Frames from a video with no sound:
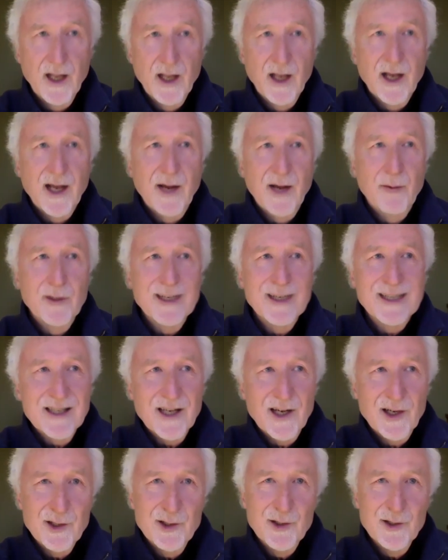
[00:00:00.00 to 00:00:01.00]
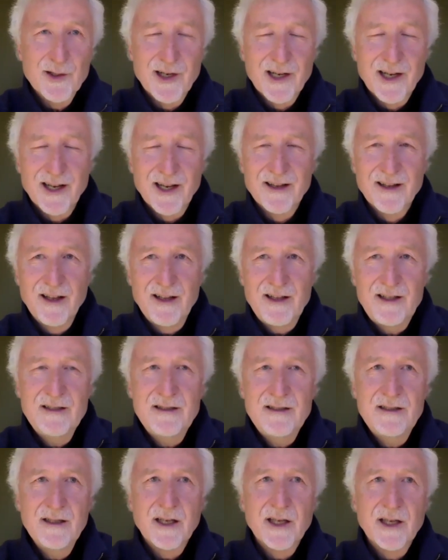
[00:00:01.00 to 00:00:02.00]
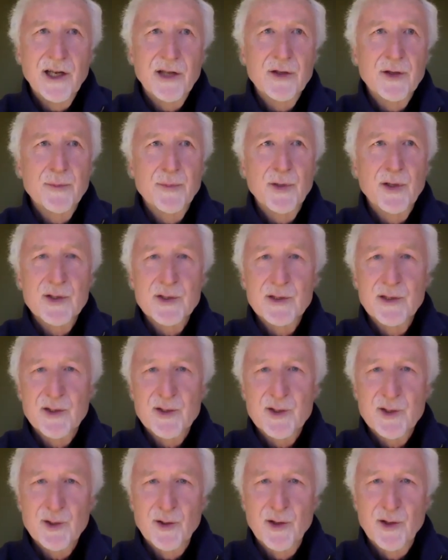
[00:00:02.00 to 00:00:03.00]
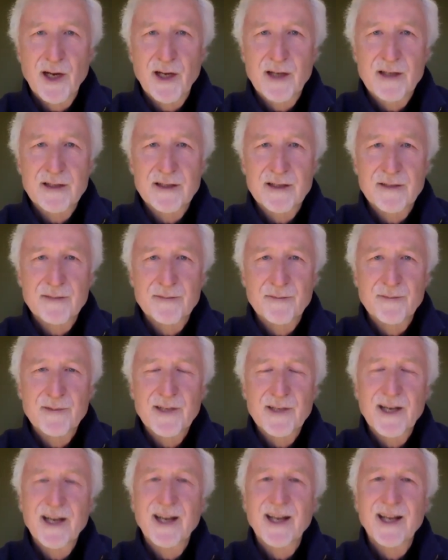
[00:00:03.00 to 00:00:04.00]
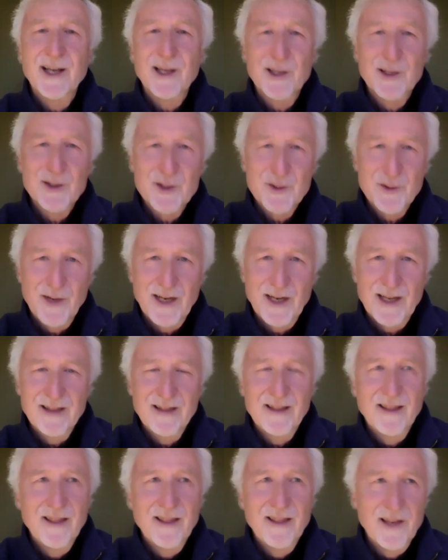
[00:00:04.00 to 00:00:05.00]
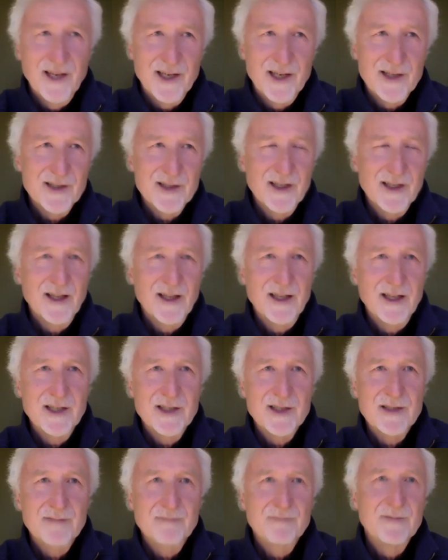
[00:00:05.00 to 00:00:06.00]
I want to tell you another personal story to kind of illustrate this. At least